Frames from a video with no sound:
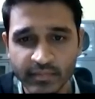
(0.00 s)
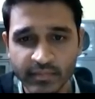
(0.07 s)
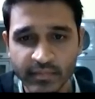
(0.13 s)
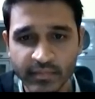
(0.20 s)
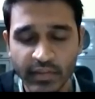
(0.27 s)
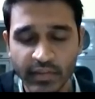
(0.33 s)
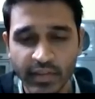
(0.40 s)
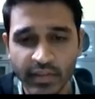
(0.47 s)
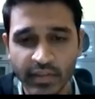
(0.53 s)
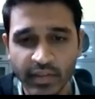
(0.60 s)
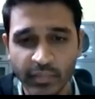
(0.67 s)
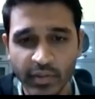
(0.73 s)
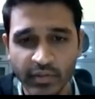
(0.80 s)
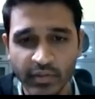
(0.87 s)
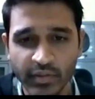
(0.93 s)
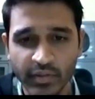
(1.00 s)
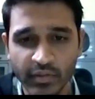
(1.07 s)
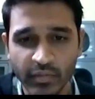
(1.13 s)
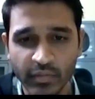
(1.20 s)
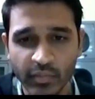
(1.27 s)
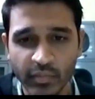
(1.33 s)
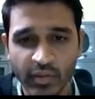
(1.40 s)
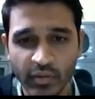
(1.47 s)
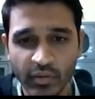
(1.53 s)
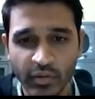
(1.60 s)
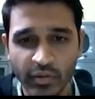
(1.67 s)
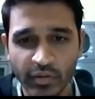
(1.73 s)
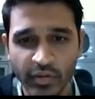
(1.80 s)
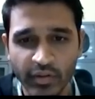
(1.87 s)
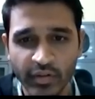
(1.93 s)
That's the entire pencil from the lower
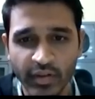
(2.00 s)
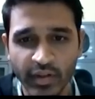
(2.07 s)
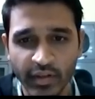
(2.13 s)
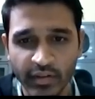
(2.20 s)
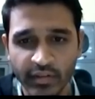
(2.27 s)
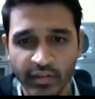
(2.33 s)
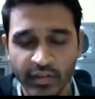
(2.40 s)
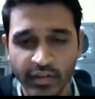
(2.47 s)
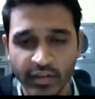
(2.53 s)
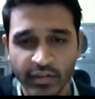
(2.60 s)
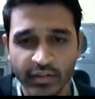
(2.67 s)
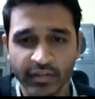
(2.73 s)
urinary tract extract.